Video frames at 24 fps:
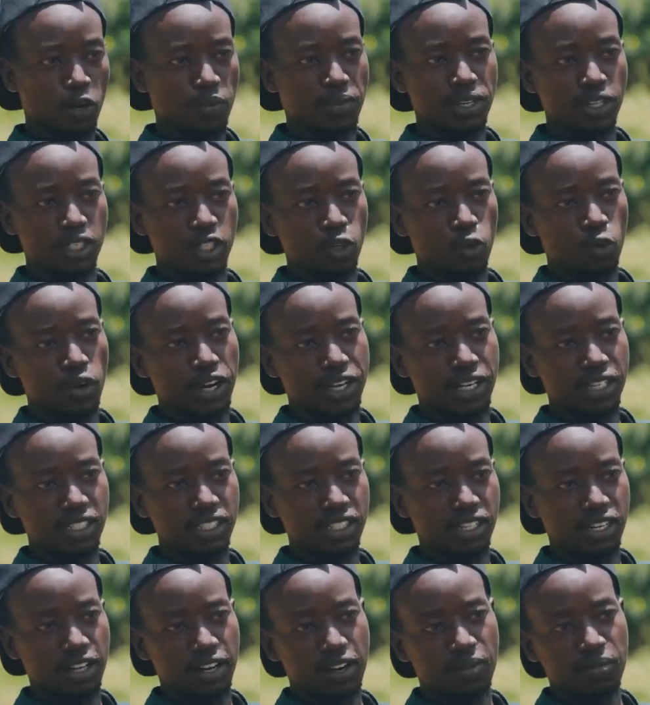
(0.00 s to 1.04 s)
community working
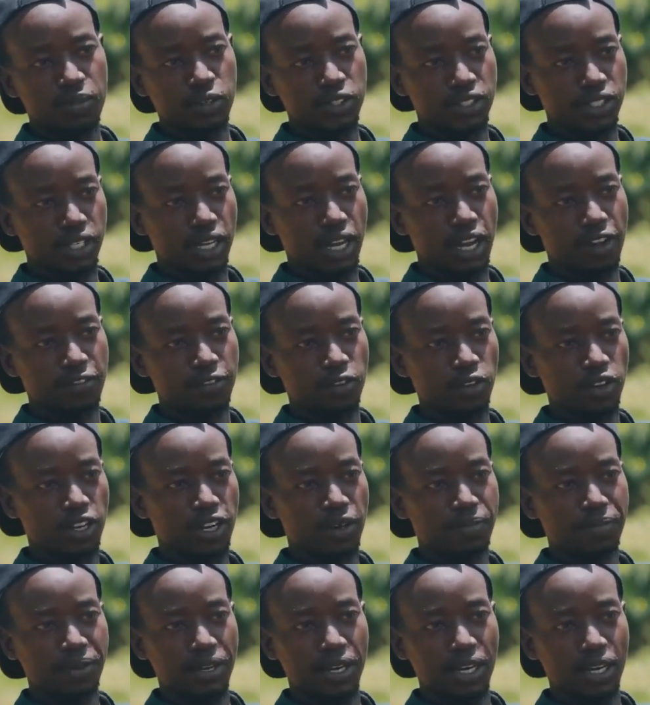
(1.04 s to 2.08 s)
in Karamoja. I've grown
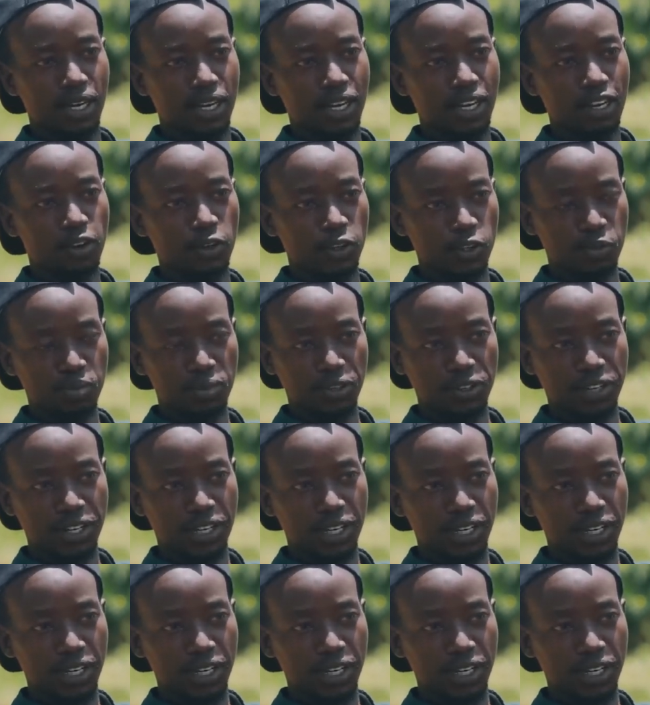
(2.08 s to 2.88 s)
up here and I was born